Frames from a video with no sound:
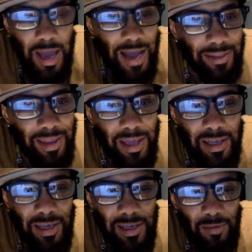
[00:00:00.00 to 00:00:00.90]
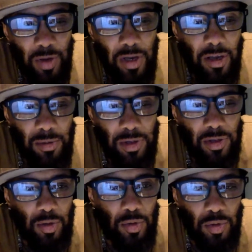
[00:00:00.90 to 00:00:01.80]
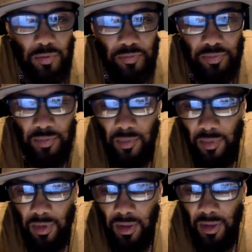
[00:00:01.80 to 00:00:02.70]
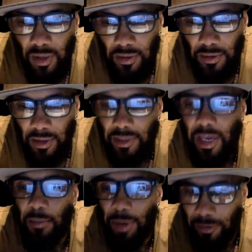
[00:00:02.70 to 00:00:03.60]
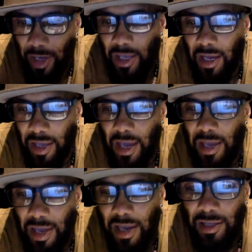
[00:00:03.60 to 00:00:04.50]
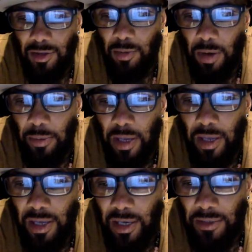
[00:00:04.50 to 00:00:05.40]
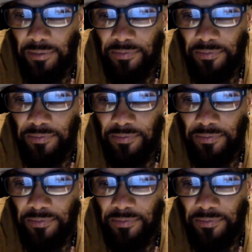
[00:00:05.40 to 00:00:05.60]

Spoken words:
I think when it comes to, Marbella, it's on Marbella,